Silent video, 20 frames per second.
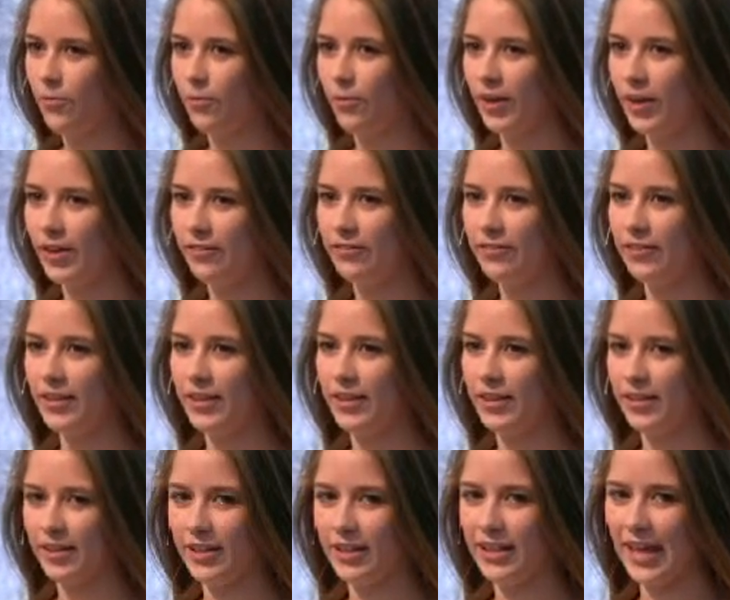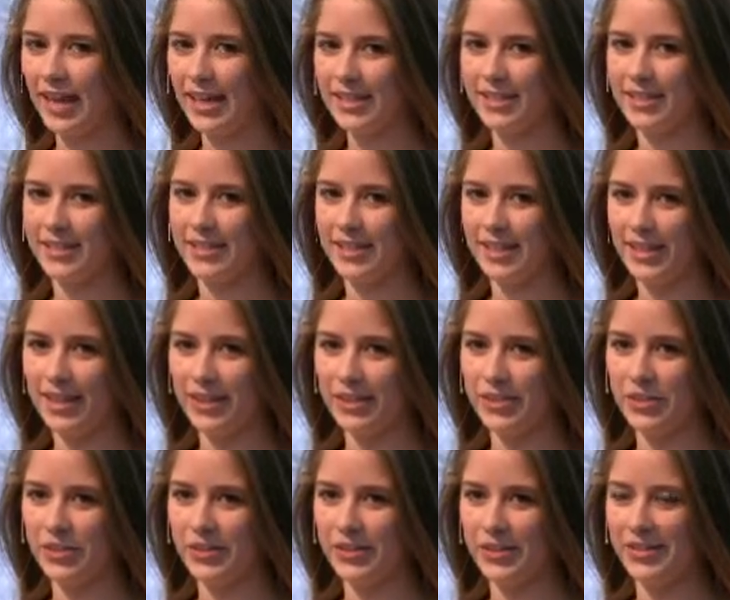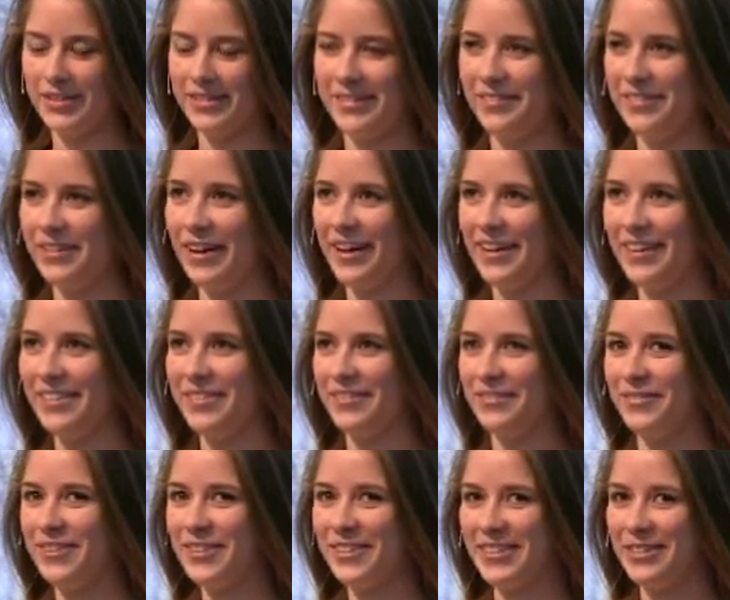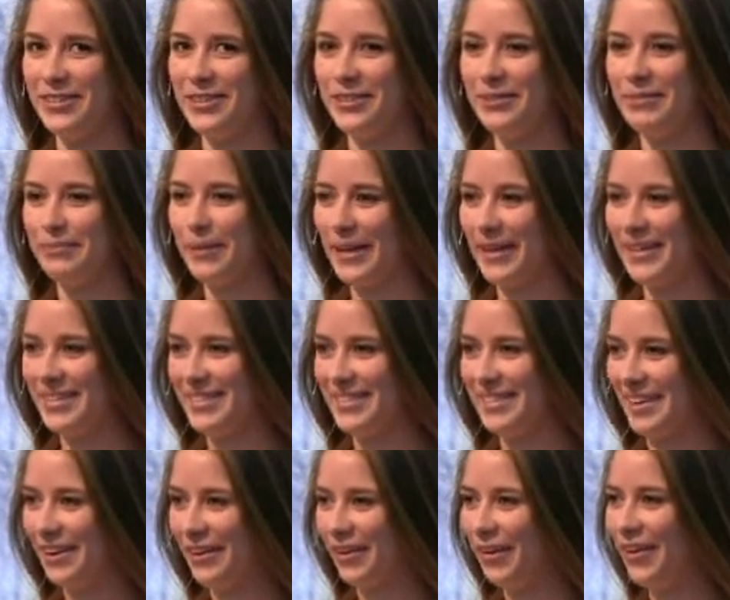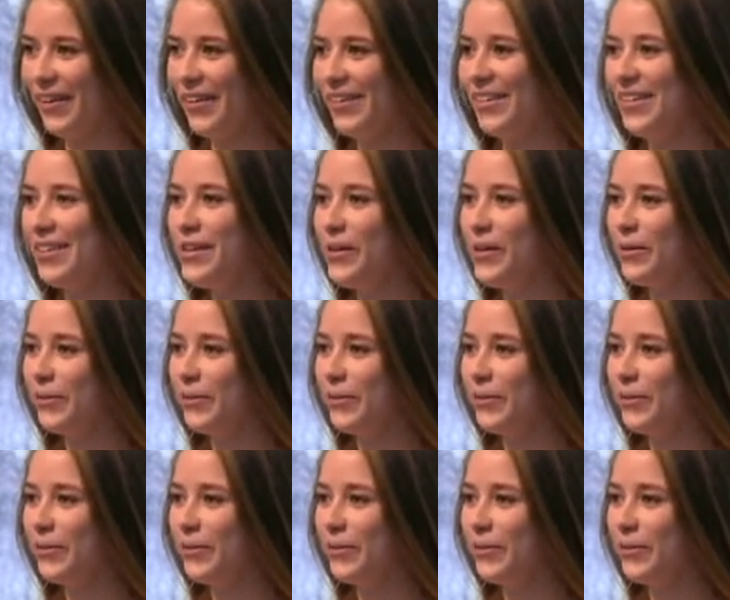One of the classes that I took, not religious-based at all,